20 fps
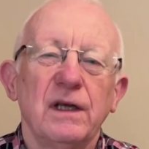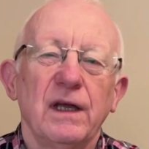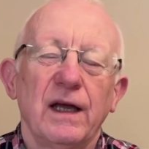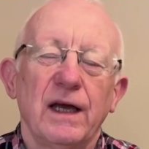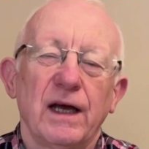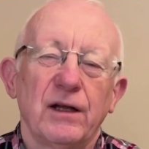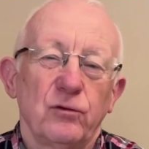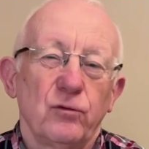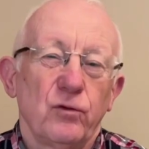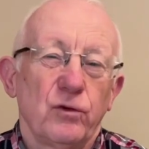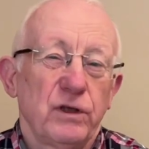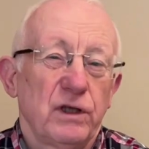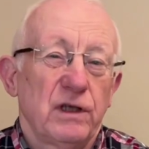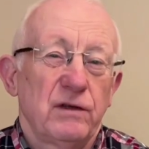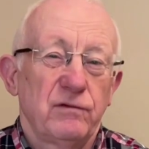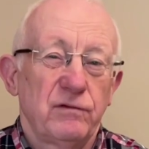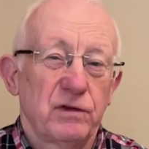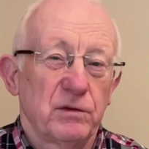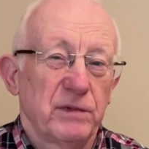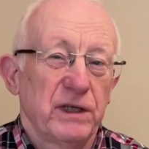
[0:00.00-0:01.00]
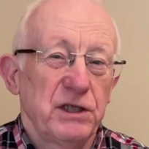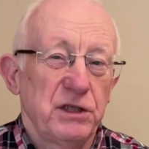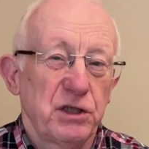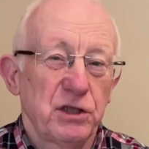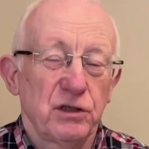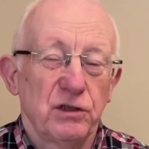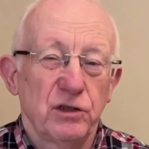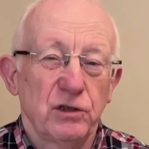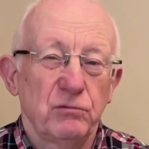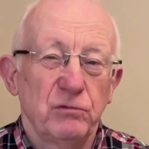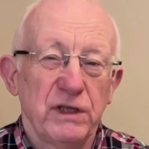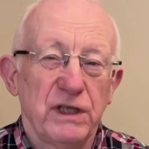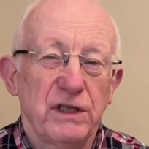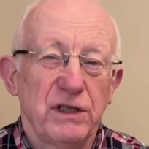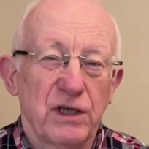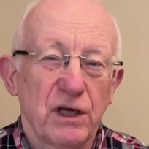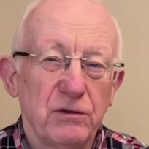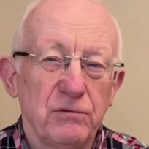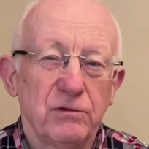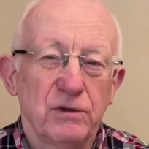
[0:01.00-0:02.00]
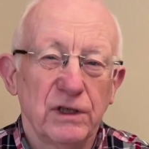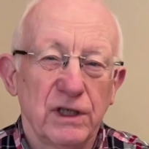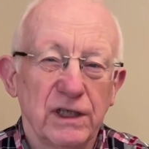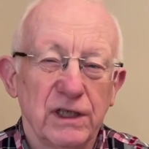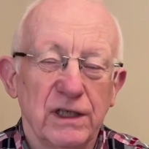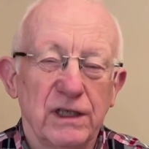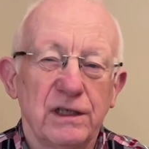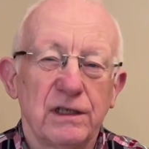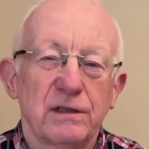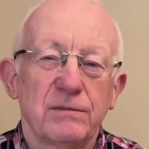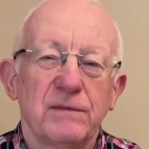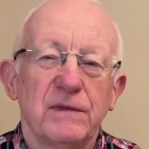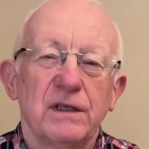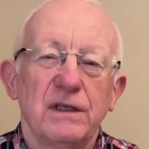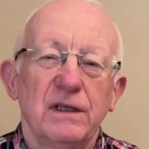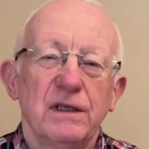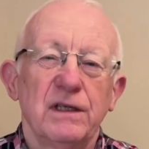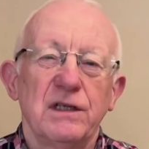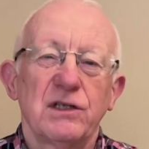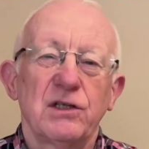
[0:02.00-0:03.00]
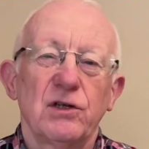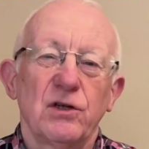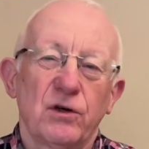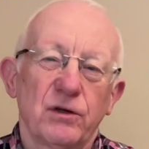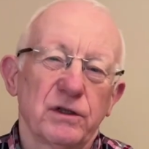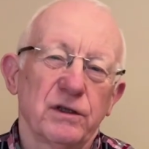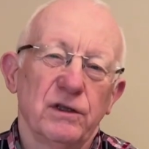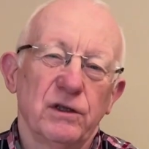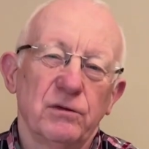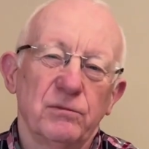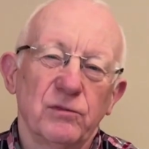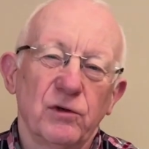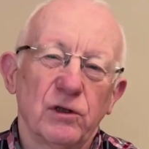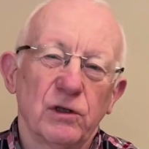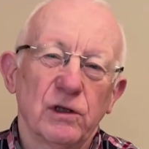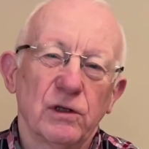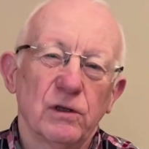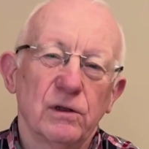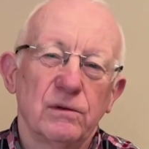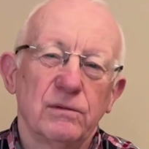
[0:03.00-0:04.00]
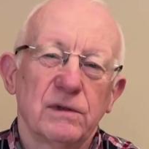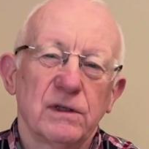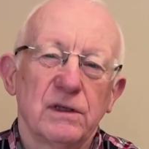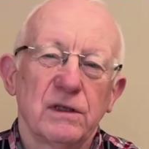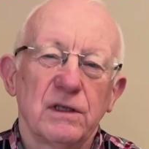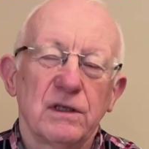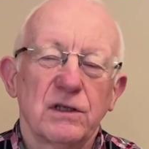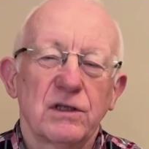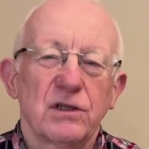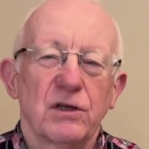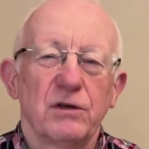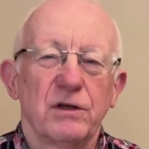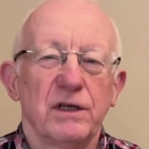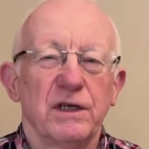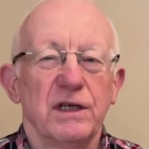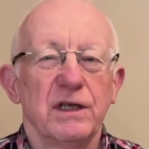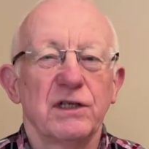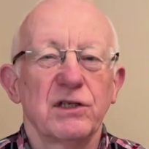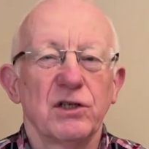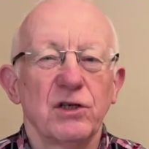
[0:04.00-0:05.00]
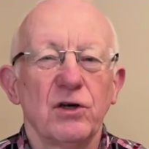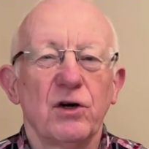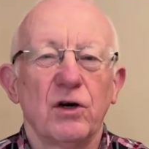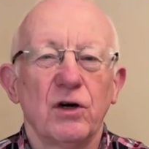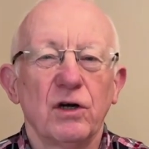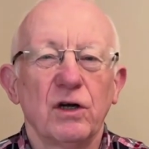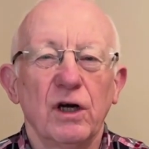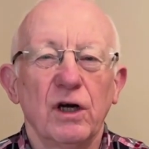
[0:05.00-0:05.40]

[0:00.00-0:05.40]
and all the information that we don't need is not in the model, so that it is not